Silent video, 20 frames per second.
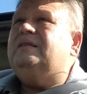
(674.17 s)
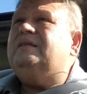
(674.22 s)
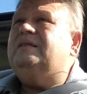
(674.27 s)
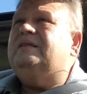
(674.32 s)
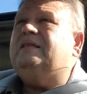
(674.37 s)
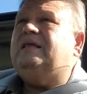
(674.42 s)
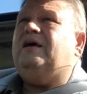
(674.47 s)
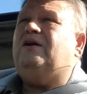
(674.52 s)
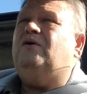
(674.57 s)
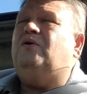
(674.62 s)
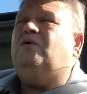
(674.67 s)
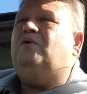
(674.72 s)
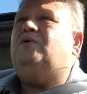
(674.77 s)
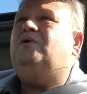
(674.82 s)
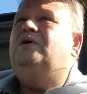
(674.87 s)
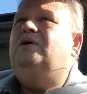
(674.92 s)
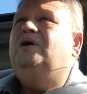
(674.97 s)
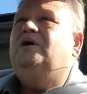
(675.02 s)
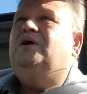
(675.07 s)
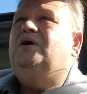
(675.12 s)
That whole
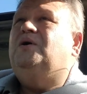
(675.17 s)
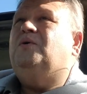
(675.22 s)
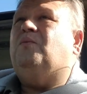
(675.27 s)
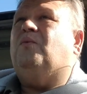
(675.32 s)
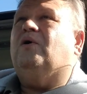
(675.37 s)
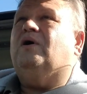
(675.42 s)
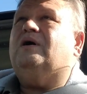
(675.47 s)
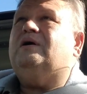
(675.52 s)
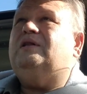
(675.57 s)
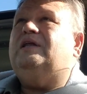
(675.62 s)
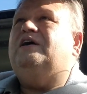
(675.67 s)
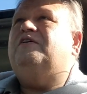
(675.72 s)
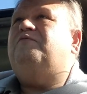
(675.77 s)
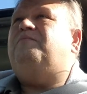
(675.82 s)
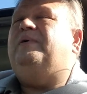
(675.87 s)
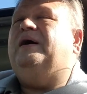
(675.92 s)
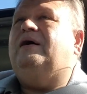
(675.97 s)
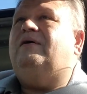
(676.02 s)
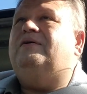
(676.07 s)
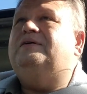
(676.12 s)
work-life
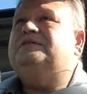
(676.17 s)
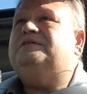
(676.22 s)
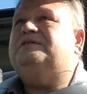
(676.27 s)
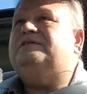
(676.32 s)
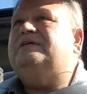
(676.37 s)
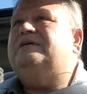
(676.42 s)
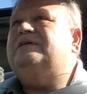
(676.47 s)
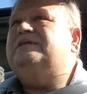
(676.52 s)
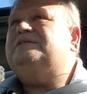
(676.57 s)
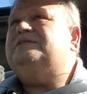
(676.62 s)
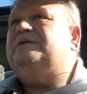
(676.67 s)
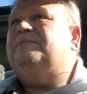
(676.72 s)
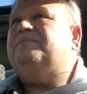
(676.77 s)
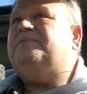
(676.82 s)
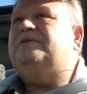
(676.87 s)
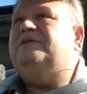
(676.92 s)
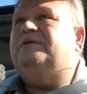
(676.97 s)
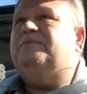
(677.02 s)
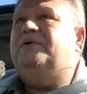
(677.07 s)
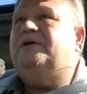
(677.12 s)
balance thing is
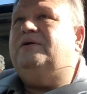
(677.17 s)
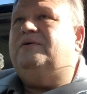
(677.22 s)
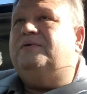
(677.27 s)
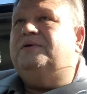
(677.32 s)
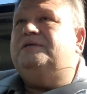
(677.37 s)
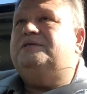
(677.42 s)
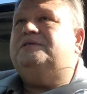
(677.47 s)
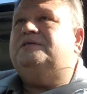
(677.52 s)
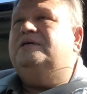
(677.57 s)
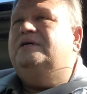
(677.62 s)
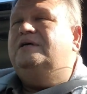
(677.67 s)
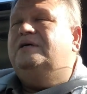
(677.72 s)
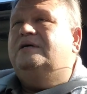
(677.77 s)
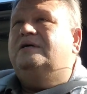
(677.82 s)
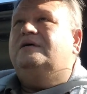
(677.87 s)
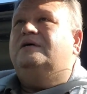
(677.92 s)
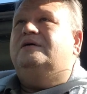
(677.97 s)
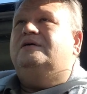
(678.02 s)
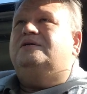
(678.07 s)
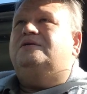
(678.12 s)
something that we always
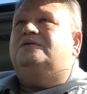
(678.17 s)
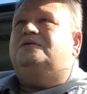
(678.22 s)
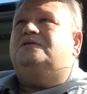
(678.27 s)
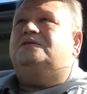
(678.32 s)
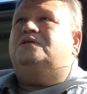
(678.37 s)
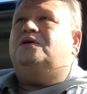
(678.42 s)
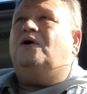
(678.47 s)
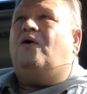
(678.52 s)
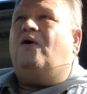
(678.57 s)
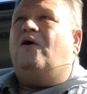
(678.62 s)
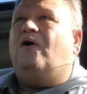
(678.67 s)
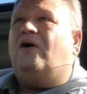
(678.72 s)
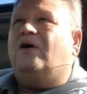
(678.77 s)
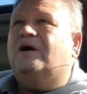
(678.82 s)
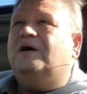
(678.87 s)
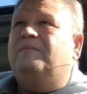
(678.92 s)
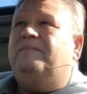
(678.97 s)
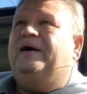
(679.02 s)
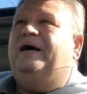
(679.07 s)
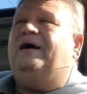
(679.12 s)

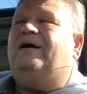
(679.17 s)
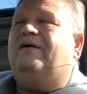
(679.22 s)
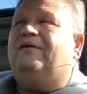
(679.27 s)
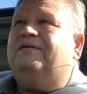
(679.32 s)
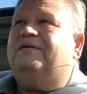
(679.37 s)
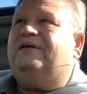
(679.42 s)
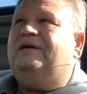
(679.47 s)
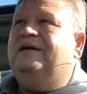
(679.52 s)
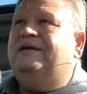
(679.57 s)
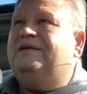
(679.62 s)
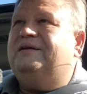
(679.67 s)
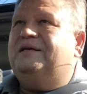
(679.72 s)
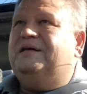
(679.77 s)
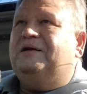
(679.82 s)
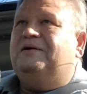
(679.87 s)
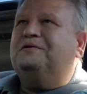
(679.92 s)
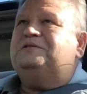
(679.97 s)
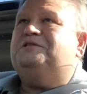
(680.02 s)
talk about, and, you know, it's